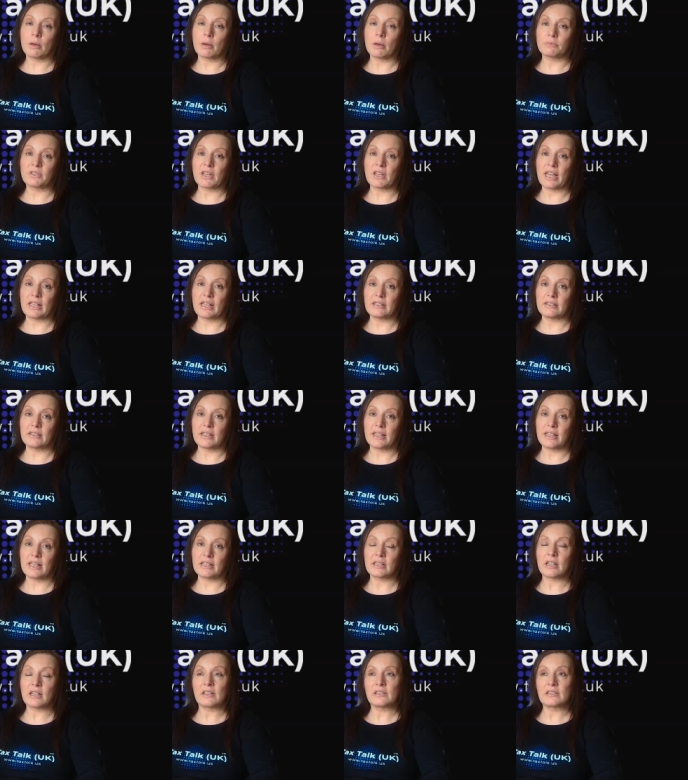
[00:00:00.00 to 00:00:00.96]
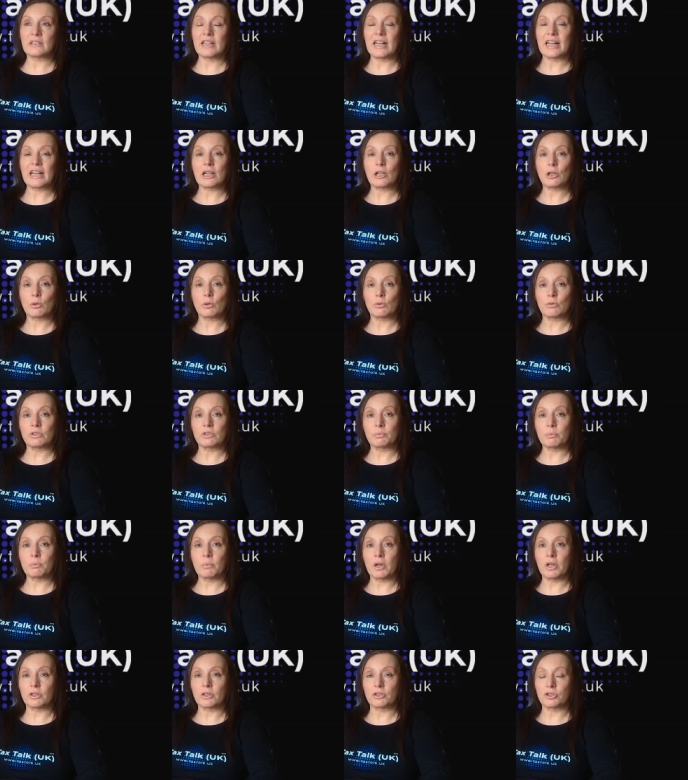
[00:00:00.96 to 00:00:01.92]
updated as little or as
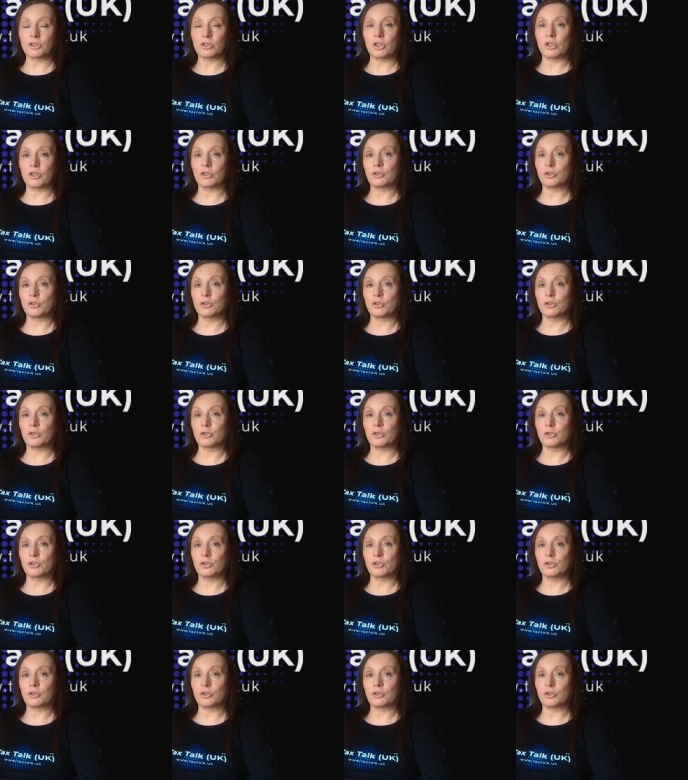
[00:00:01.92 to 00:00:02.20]
much